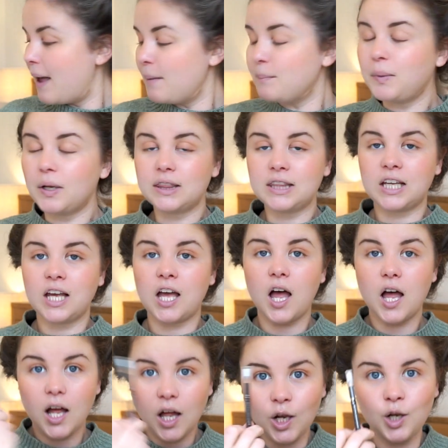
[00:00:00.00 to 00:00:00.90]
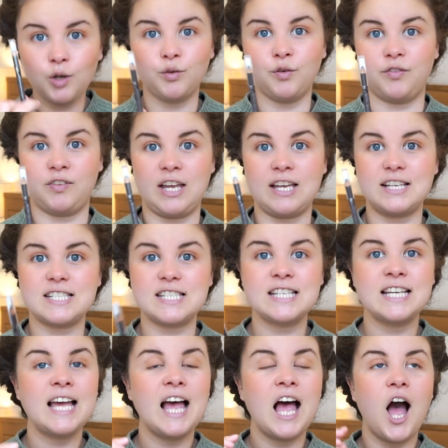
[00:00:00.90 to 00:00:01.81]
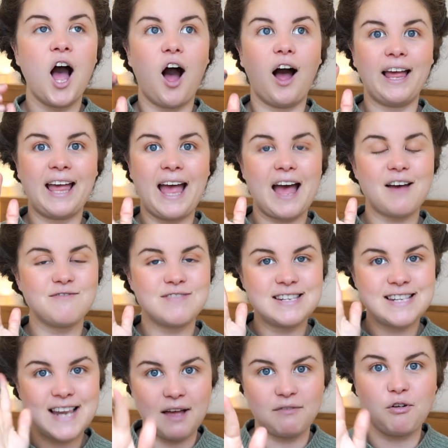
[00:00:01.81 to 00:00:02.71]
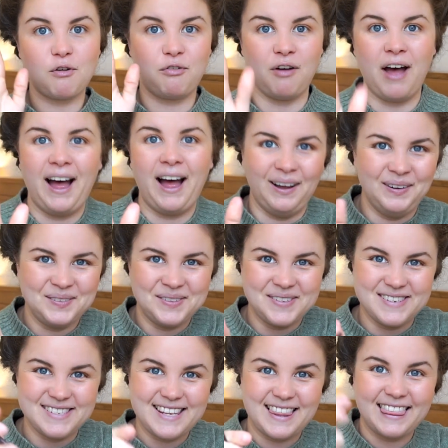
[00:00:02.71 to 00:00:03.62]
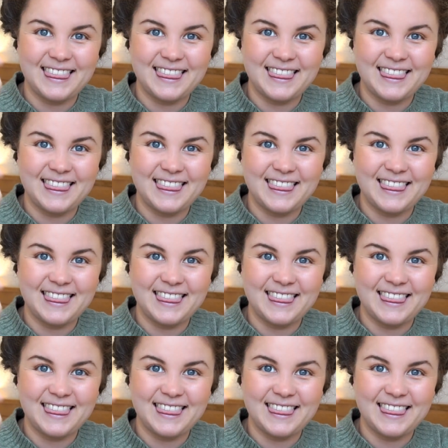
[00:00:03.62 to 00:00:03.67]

But the colour of it, I have never found